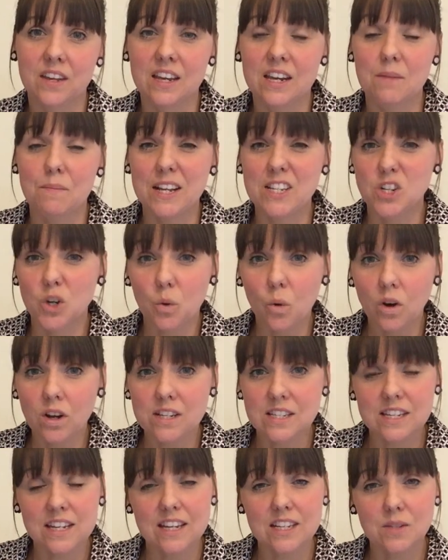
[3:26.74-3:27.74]
in a better
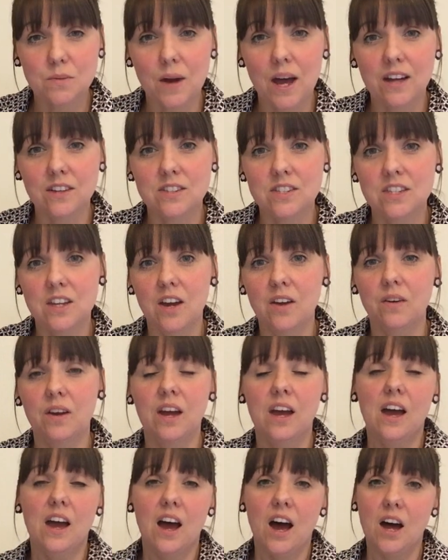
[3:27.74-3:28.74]
quality as well. So
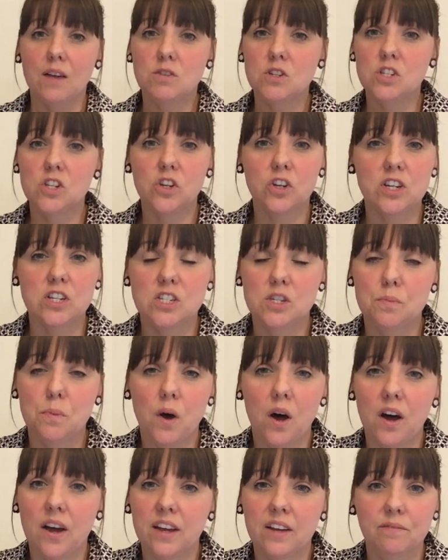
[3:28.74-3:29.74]
I'm just looking to
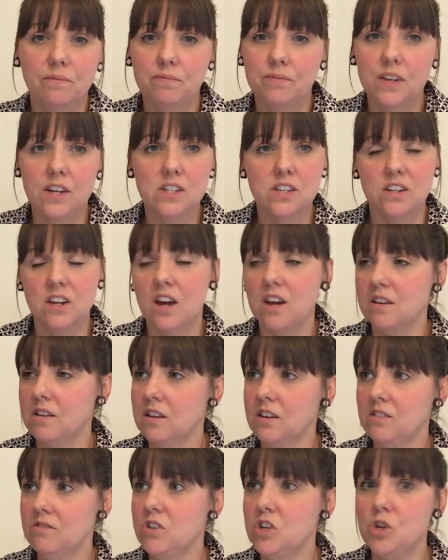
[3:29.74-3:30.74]
buy, I don't
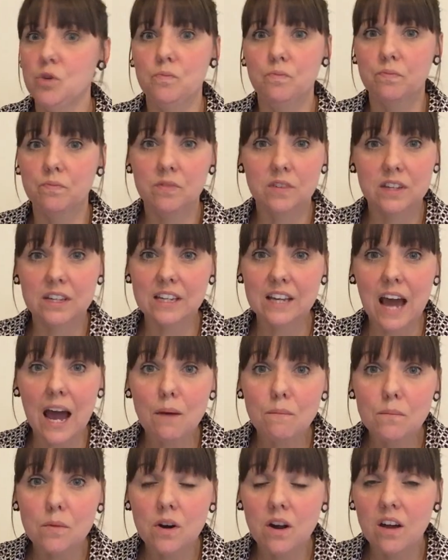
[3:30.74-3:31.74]
know, a new
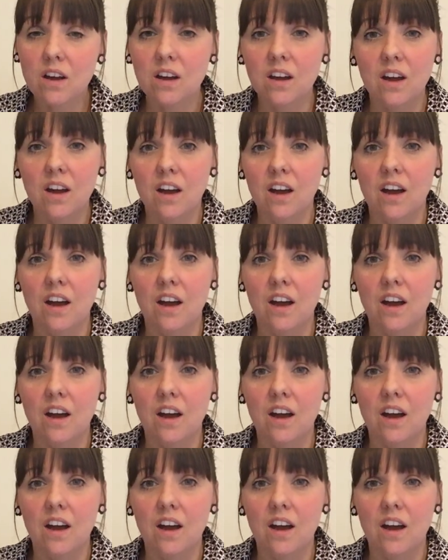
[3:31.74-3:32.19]
camera,